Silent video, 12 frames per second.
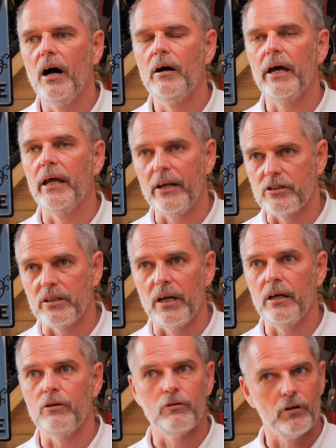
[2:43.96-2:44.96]
In
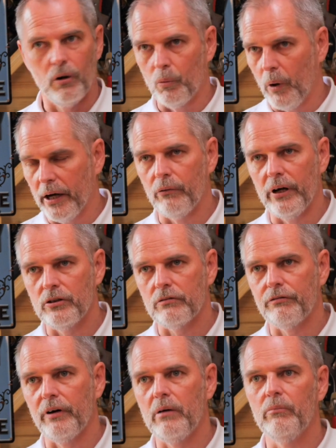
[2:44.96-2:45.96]
HD, you've got a wide range of
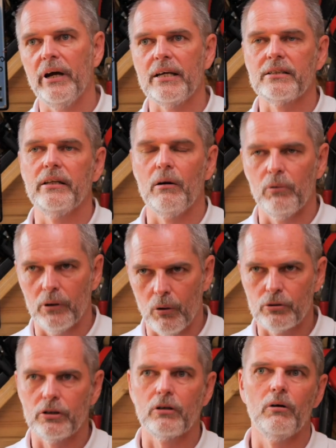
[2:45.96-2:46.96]
frame rates, and that will
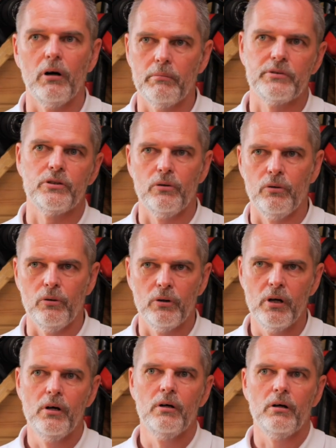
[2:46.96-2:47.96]
also go up to
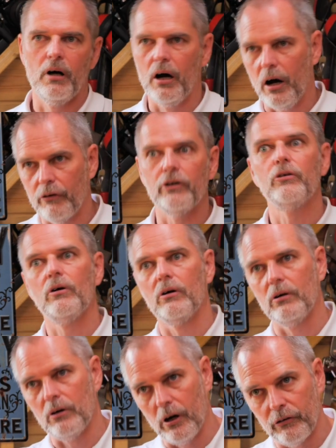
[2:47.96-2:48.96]
100
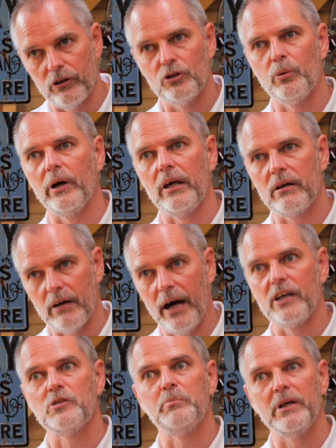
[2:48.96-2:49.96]
or 120
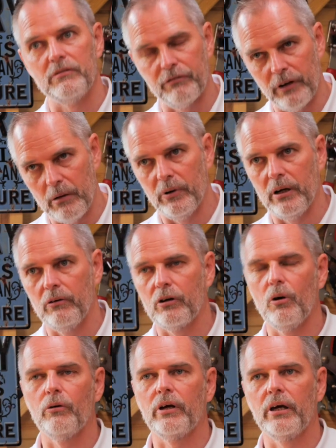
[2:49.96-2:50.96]
high-speed frame rate
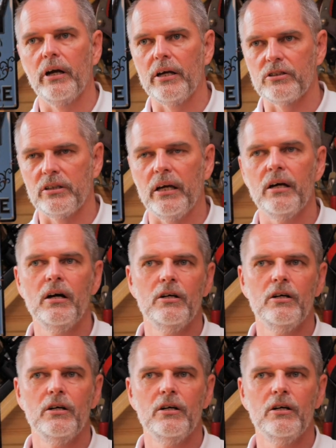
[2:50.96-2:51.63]
recording in HD.